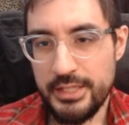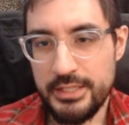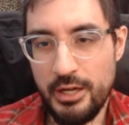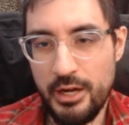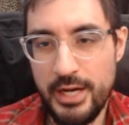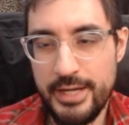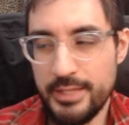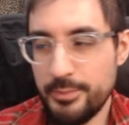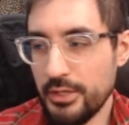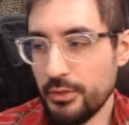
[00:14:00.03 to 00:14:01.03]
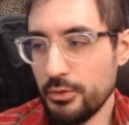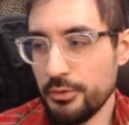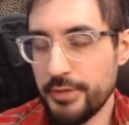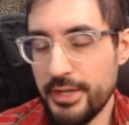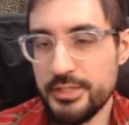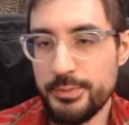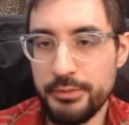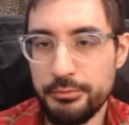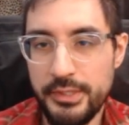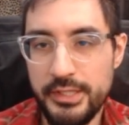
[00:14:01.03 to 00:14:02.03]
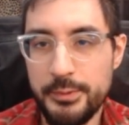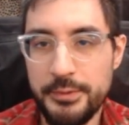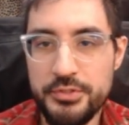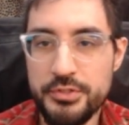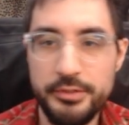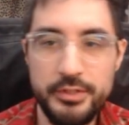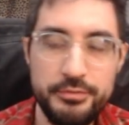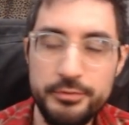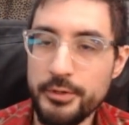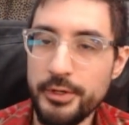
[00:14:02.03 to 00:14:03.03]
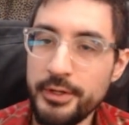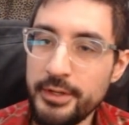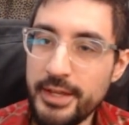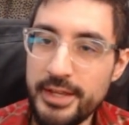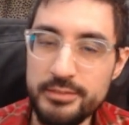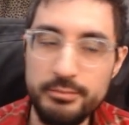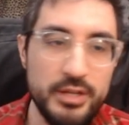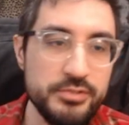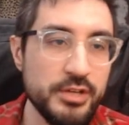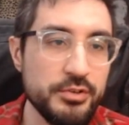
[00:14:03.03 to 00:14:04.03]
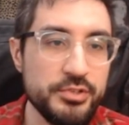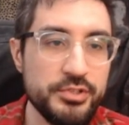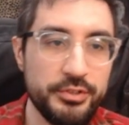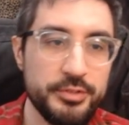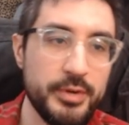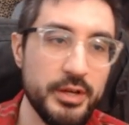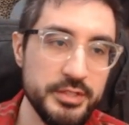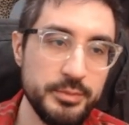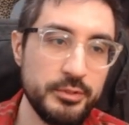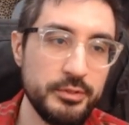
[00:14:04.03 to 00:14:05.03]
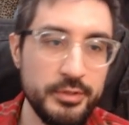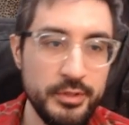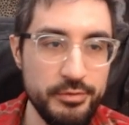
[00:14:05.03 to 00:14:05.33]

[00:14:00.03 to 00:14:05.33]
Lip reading: tiny bit of cold res, but really we were just looking for as much energy shield as possible